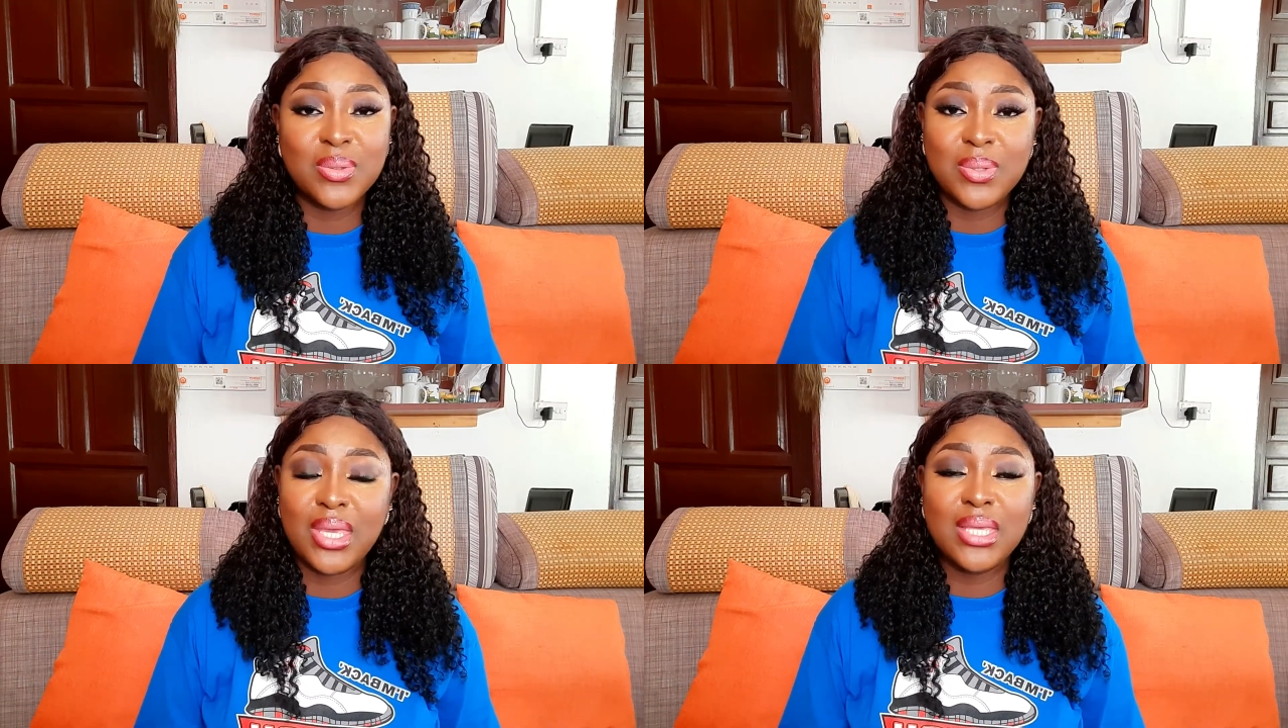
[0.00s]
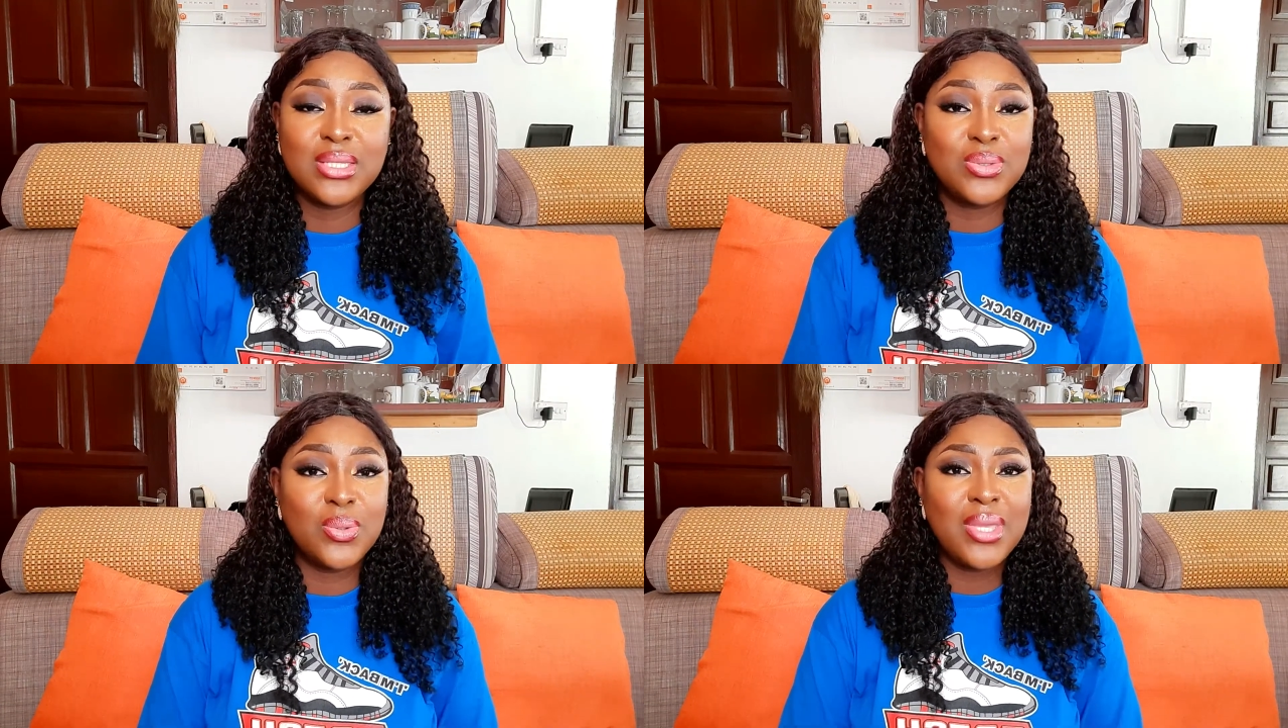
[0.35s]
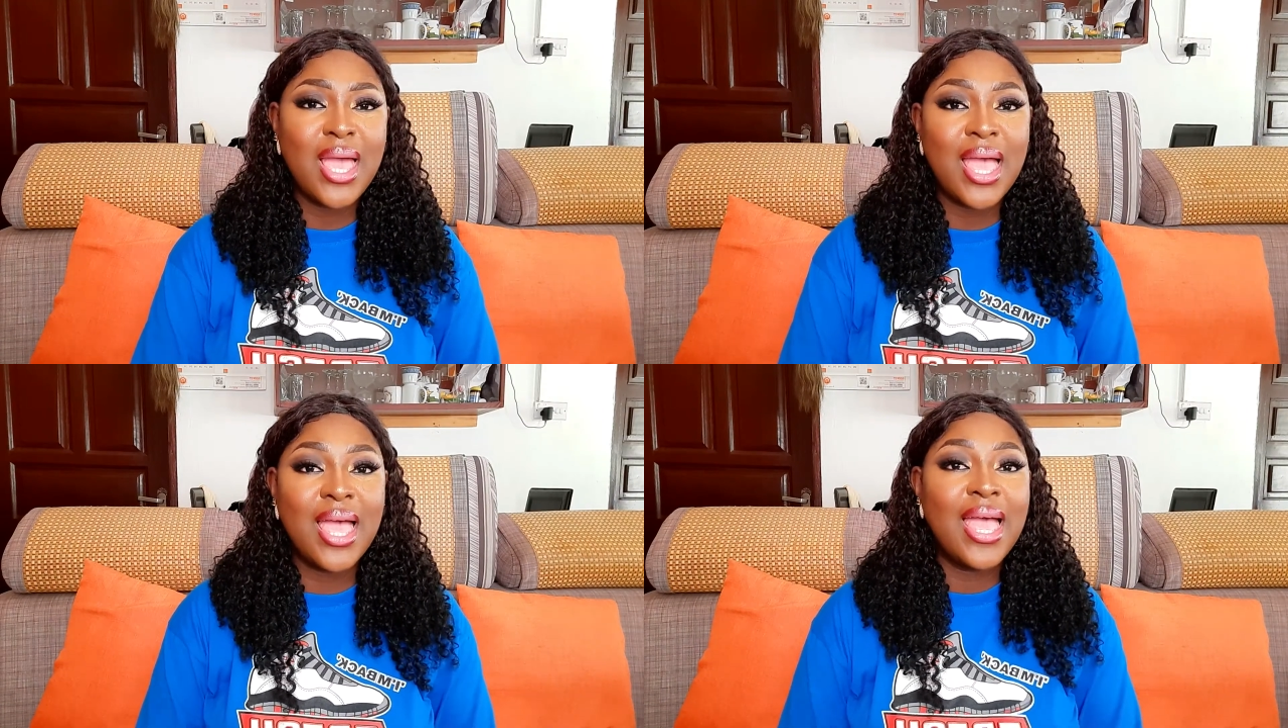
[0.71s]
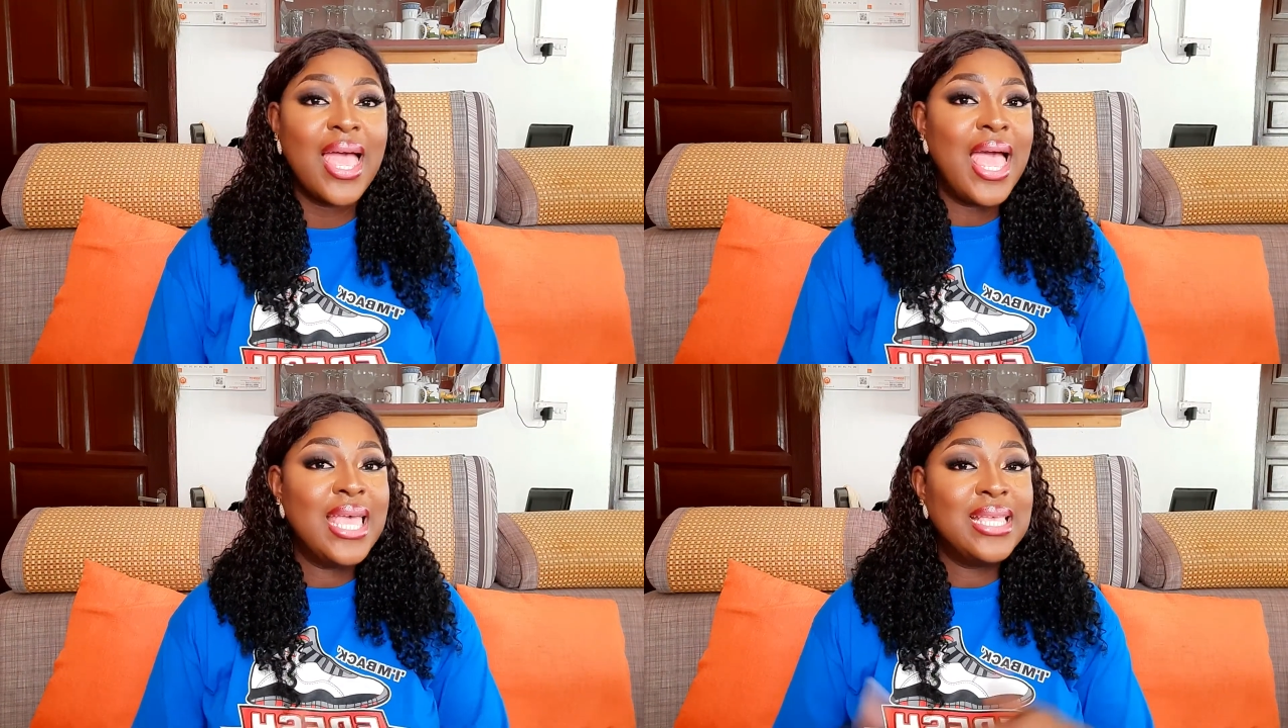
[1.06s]
Okay, so yeah,
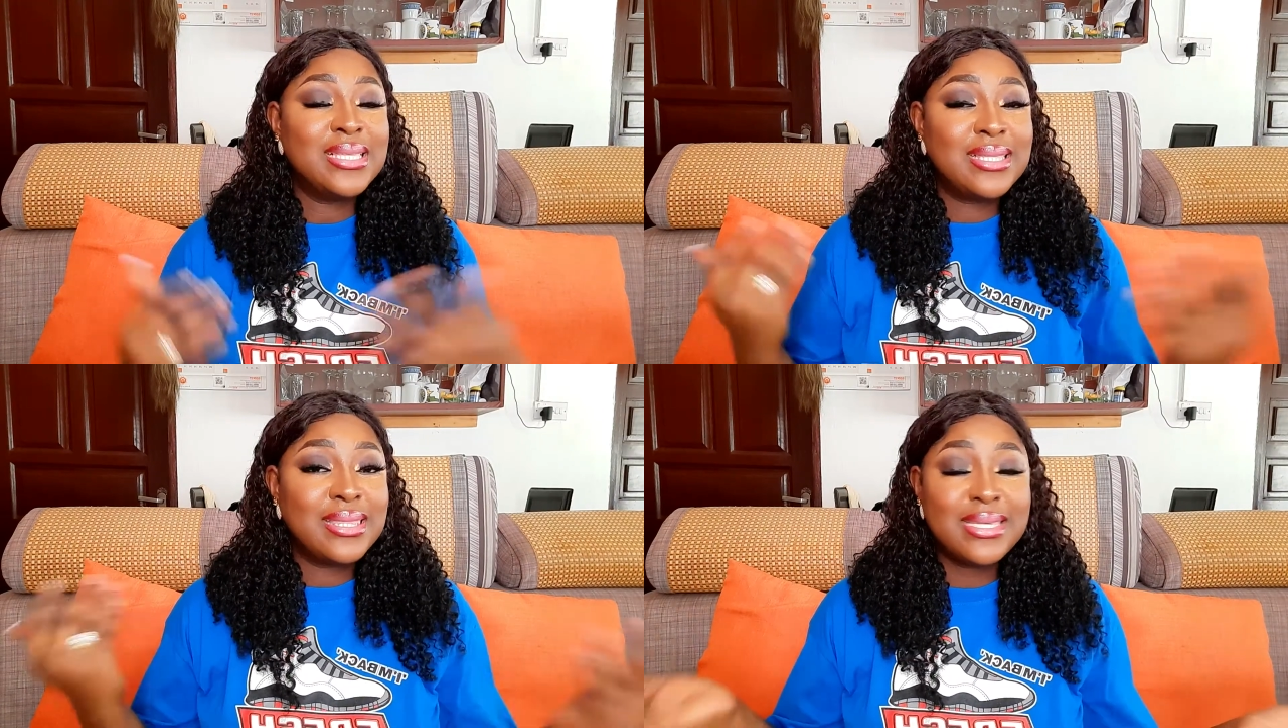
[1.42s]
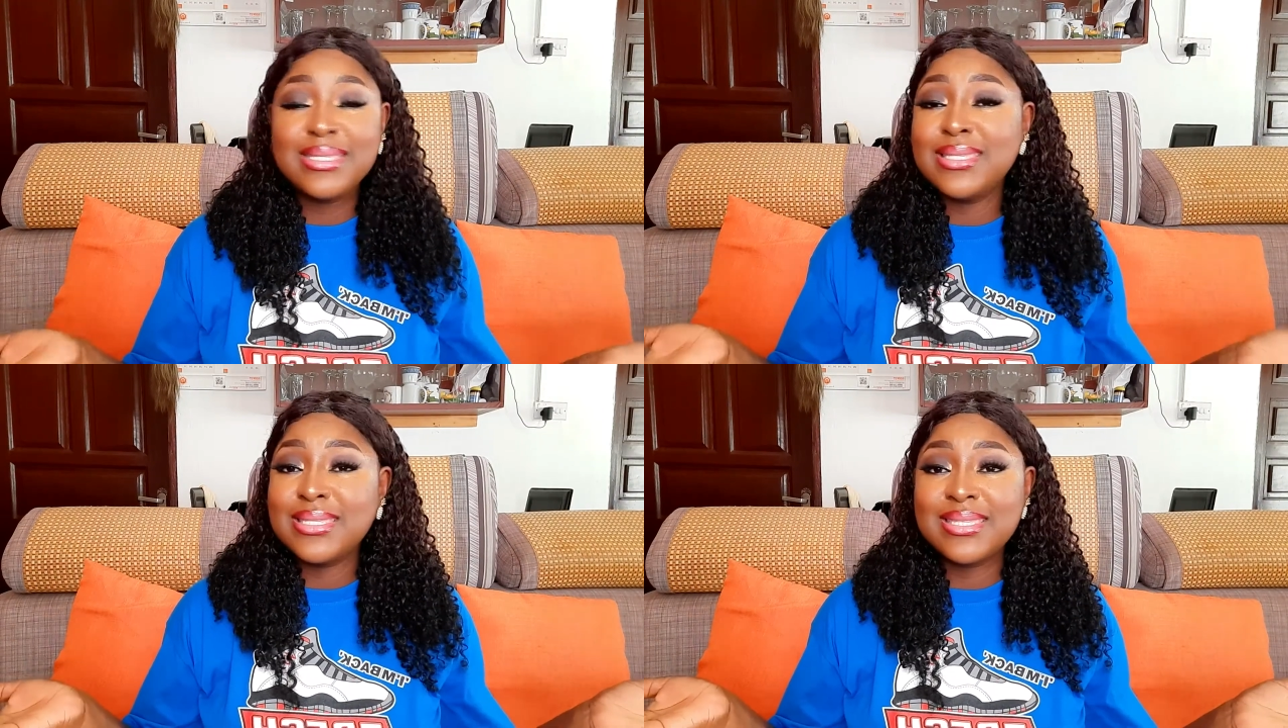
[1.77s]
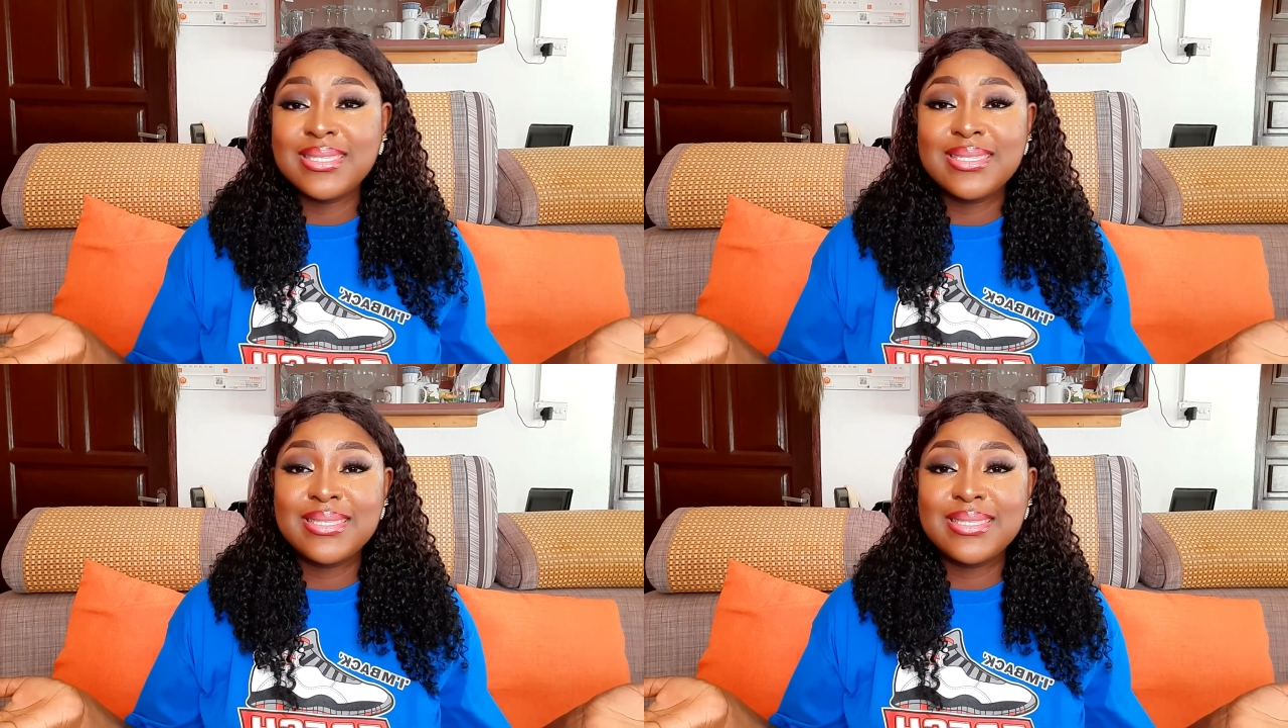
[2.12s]
this is